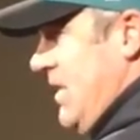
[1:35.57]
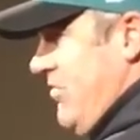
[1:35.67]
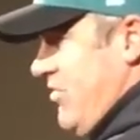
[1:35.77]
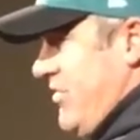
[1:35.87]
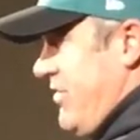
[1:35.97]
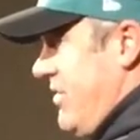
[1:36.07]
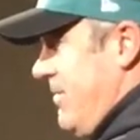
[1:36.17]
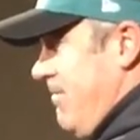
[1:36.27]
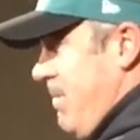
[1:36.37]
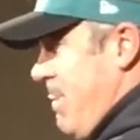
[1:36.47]
He
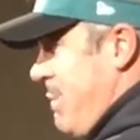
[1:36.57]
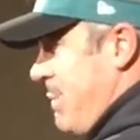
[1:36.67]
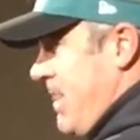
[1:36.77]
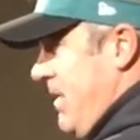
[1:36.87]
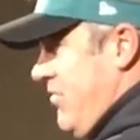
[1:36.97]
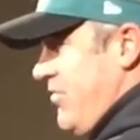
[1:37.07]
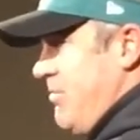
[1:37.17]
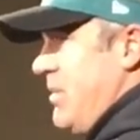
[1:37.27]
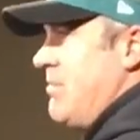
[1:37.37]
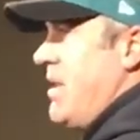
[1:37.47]

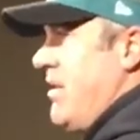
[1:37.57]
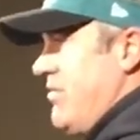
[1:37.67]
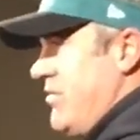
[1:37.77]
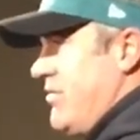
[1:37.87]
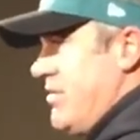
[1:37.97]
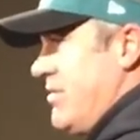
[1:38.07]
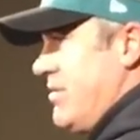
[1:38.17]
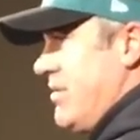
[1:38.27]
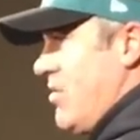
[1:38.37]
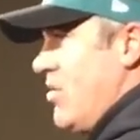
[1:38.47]
just epitomizes
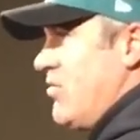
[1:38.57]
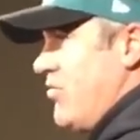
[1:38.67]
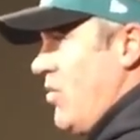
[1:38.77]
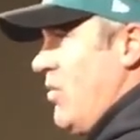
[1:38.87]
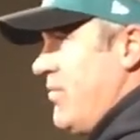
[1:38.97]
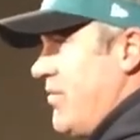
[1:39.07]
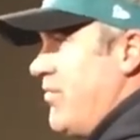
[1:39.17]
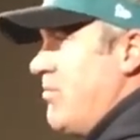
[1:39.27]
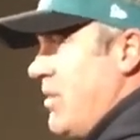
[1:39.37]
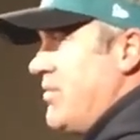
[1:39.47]
the heart and soul of our
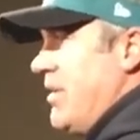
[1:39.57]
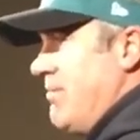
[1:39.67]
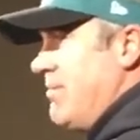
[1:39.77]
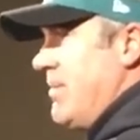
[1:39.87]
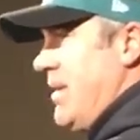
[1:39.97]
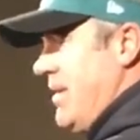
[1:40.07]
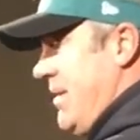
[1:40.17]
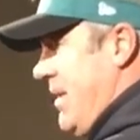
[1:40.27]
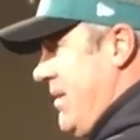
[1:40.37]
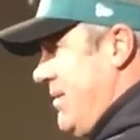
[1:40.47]
football team.
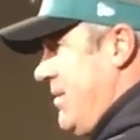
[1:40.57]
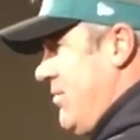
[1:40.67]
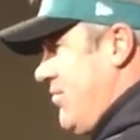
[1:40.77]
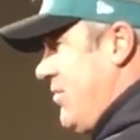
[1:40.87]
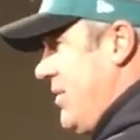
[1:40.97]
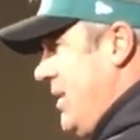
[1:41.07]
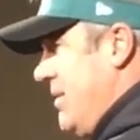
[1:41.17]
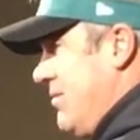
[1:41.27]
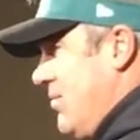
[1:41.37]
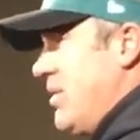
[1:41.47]
And it was really,
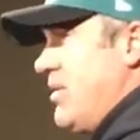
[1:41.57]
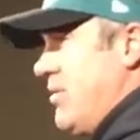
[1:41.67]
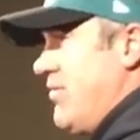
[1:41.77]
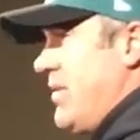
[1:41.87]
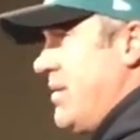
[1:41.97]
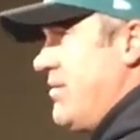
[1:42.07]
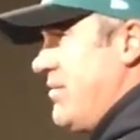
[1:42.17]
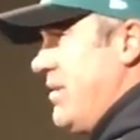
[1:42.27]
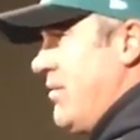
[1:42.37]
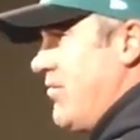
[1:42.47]
really good for
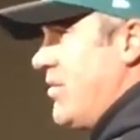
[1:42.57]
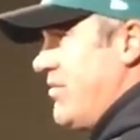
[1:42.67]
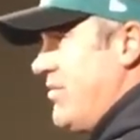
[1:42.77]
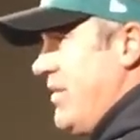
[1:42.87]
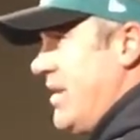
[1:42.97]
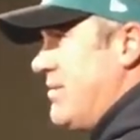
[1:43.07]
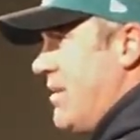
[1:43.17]
us to see that